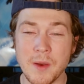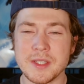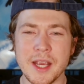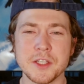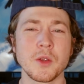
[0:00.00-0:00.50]
I
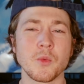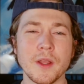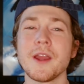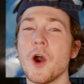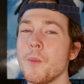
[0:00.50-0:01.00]
was actually
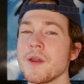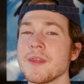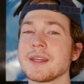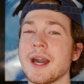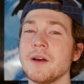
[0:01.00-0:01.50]
really hoping
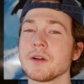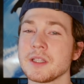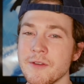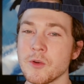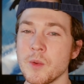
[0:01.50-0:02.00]
that Kyle
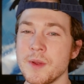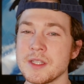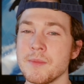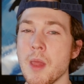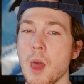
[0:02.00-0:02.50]
Clifford would
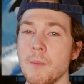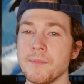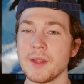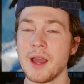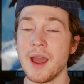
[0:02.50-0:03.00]
have been some...